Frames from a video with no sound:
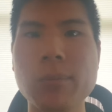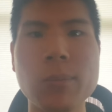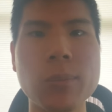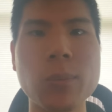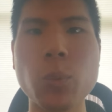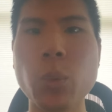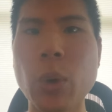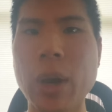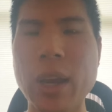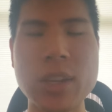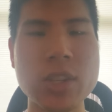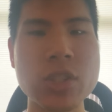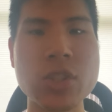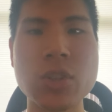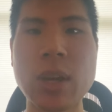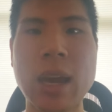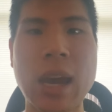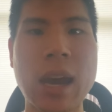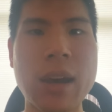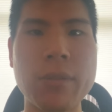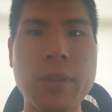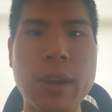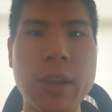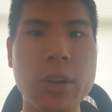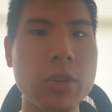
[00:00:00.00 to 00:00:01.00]
ways to
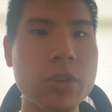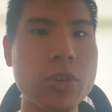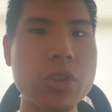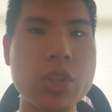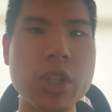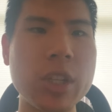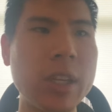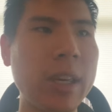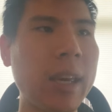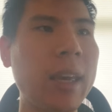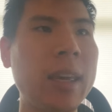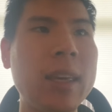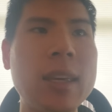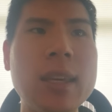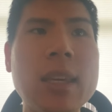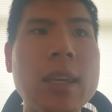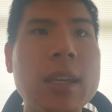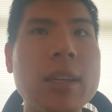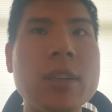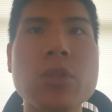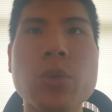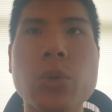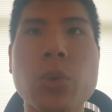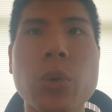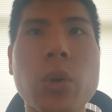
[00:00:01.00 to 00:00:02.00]
have energy,
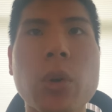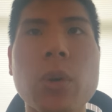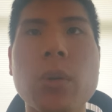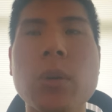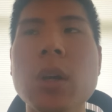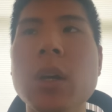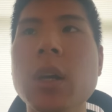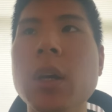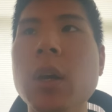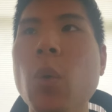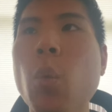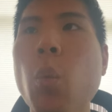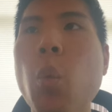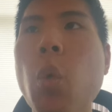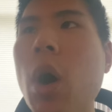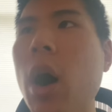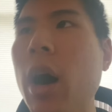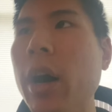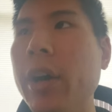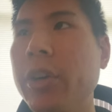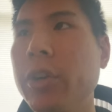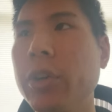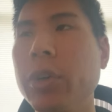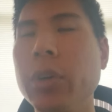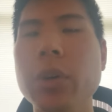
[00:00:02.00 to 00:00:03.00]
heat, or
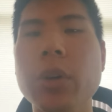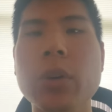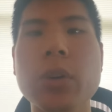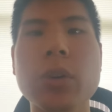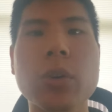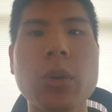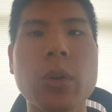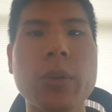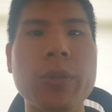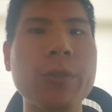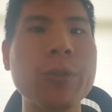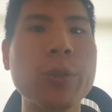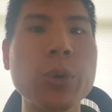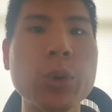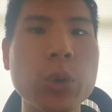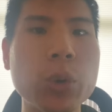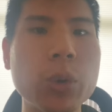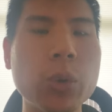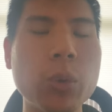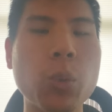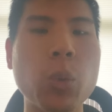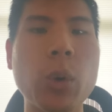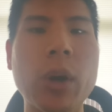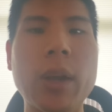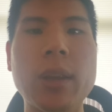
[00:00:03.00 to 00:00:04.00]
water, or
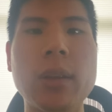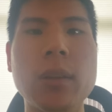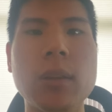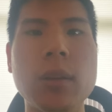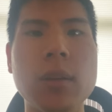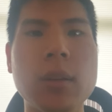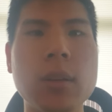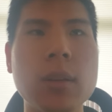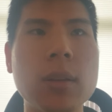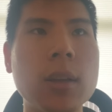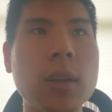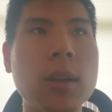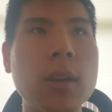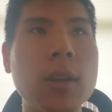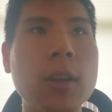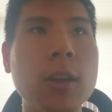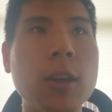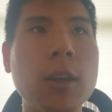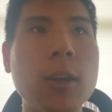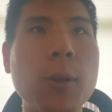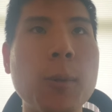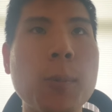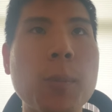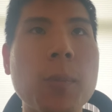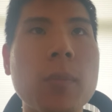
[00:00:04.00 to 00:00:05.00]
food when
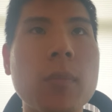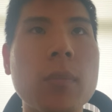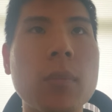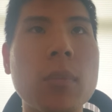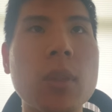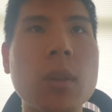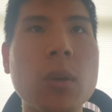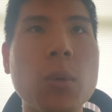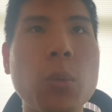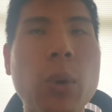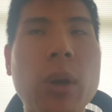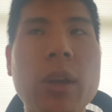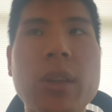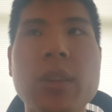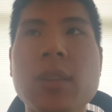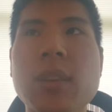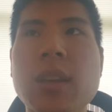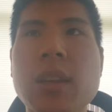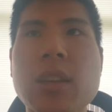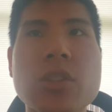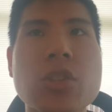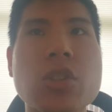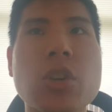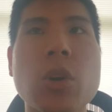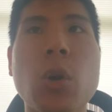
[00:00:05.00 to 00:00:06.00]
when
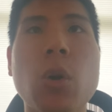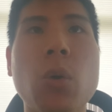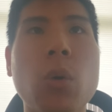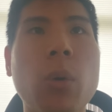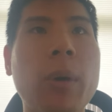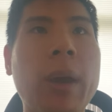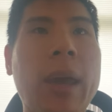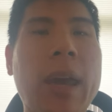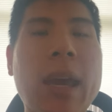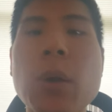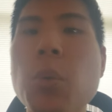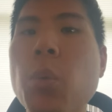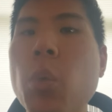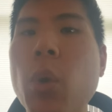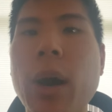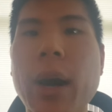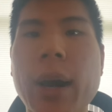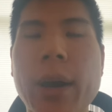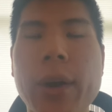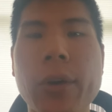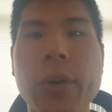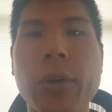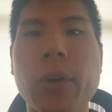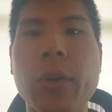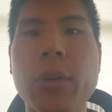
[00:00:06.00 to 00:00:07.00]
things go
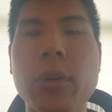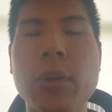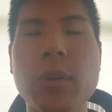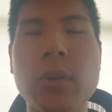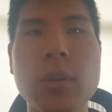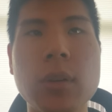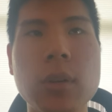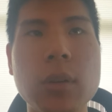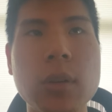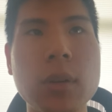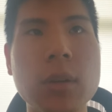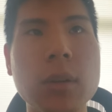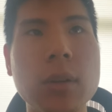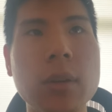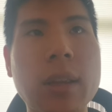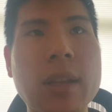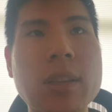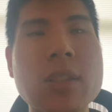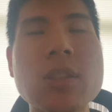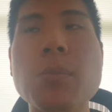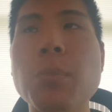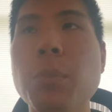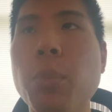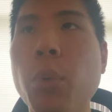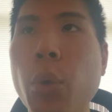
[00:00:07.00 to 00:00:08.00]
haywire.
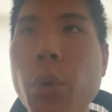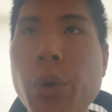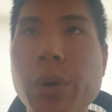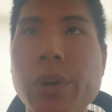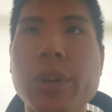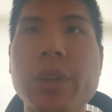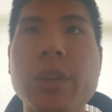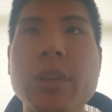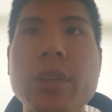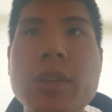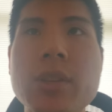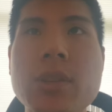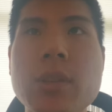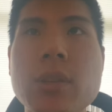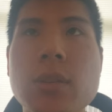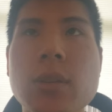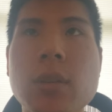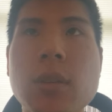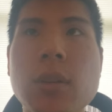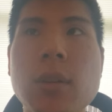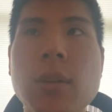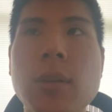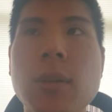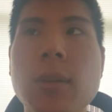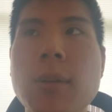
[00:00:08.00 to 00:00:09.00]
That's important
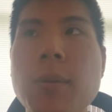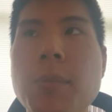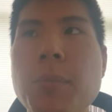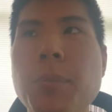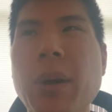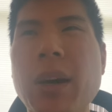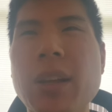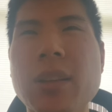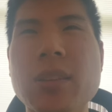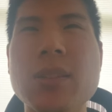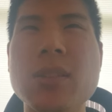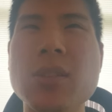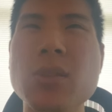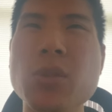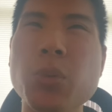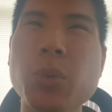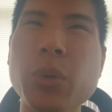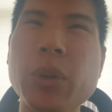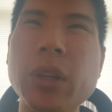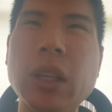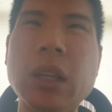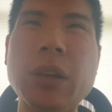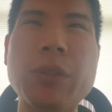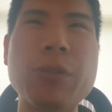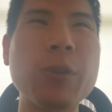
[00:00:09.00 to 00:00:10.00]
but to
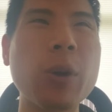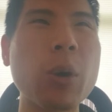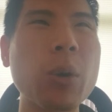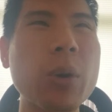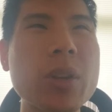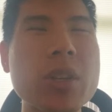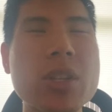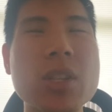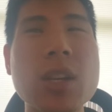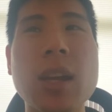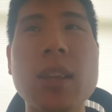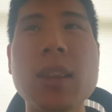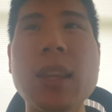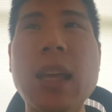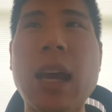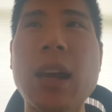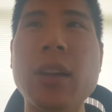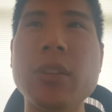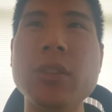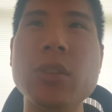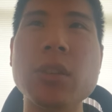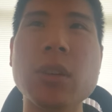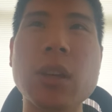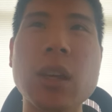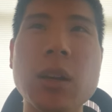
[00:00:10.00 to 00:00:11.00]
really focus on that
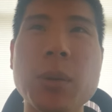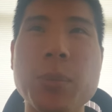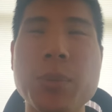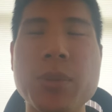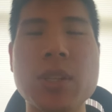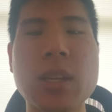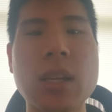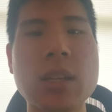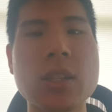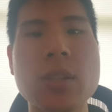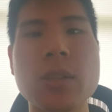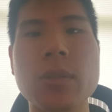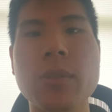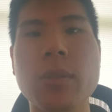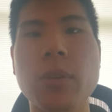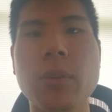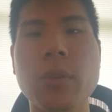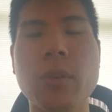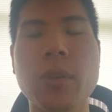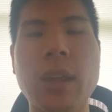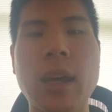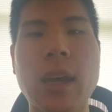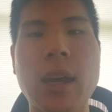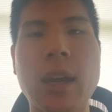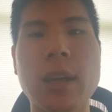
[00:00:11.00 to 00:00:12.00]
and to get obsessive
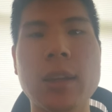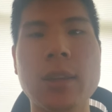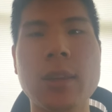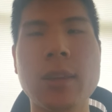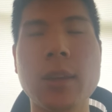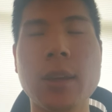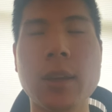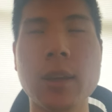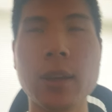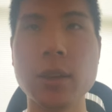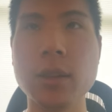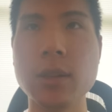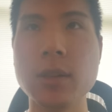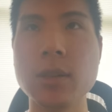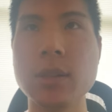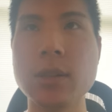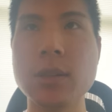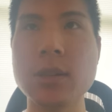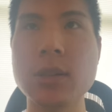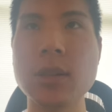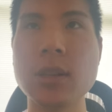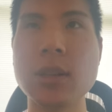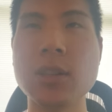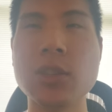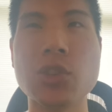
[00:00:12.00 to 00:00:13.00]
over that, I think
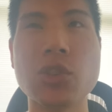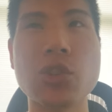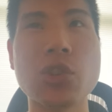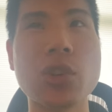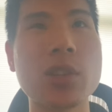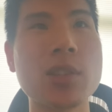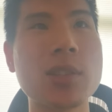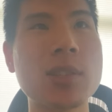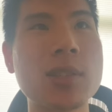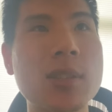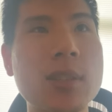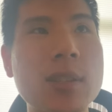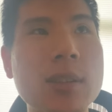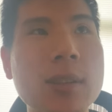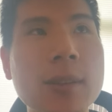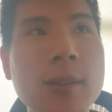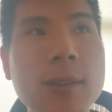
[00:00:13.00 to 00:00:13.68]
is is just.